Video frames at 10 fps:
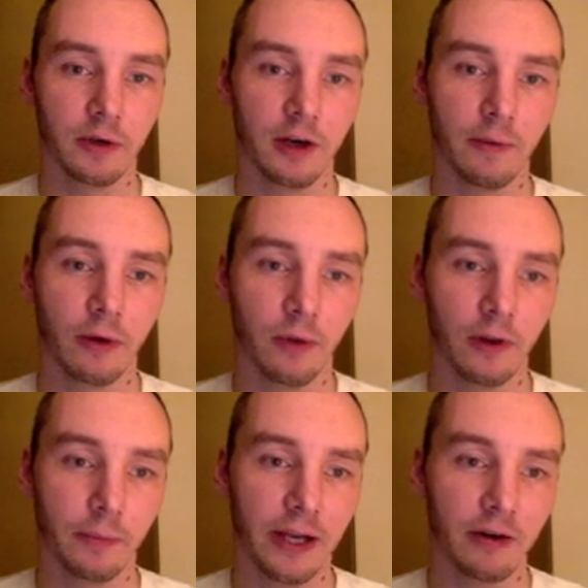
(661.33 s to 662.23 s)
care about whether the
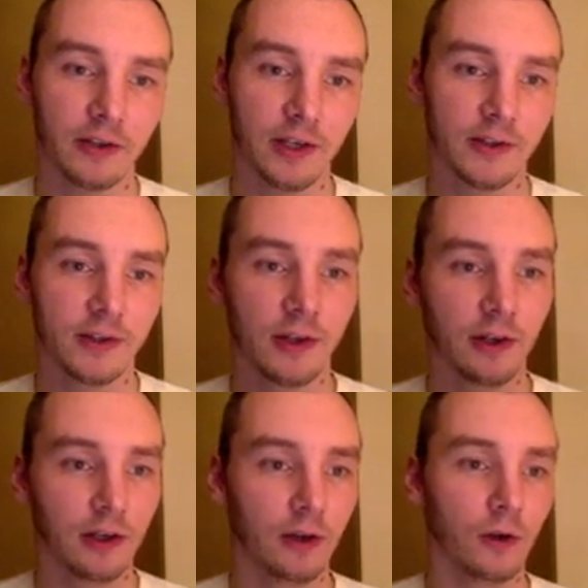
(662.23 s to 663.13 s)
player exists.
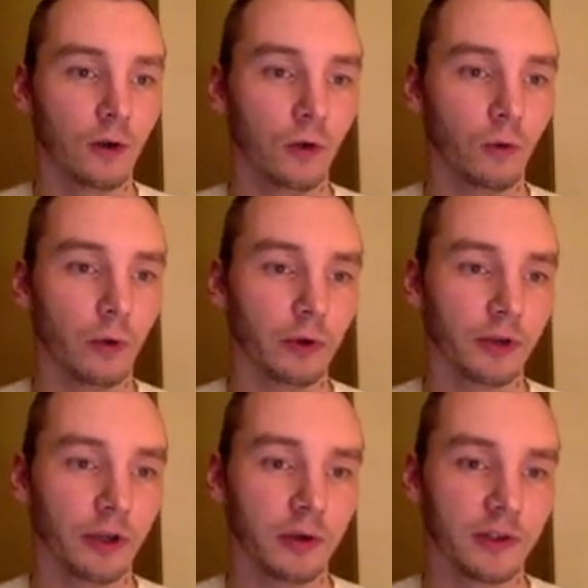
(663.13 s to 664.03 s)
All we want to
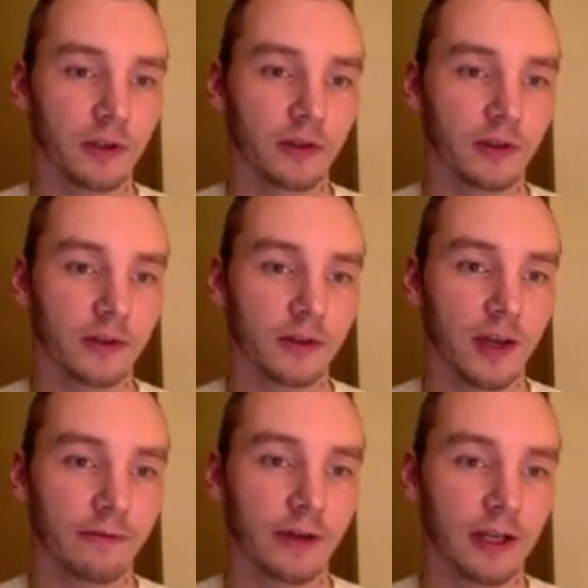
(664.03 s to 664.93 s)
know is, does that
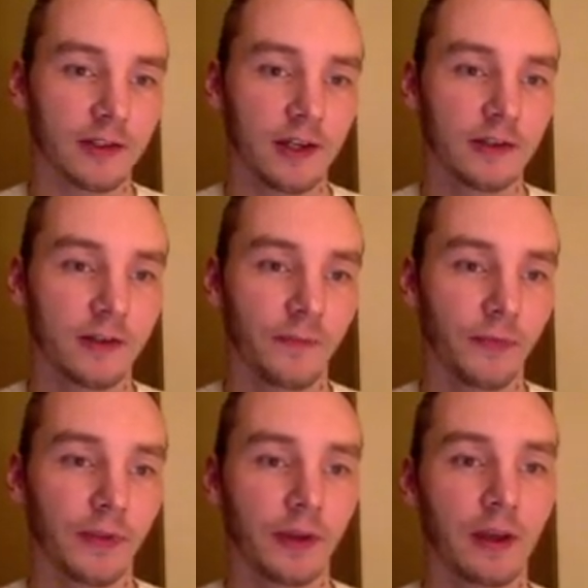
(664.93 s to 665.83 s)
file exist?
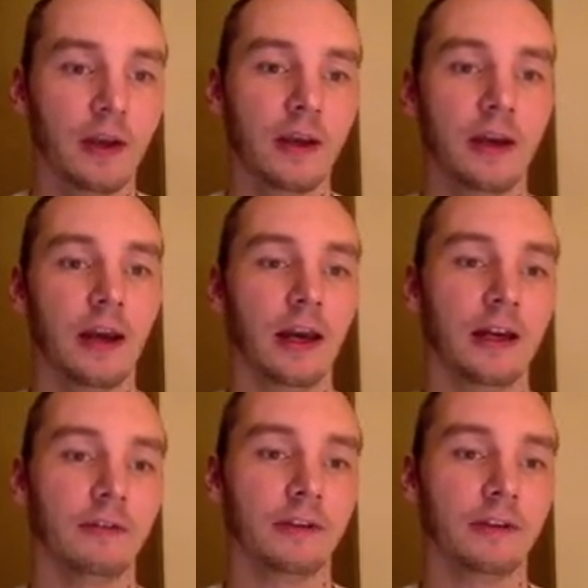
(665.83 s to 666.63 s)
And if it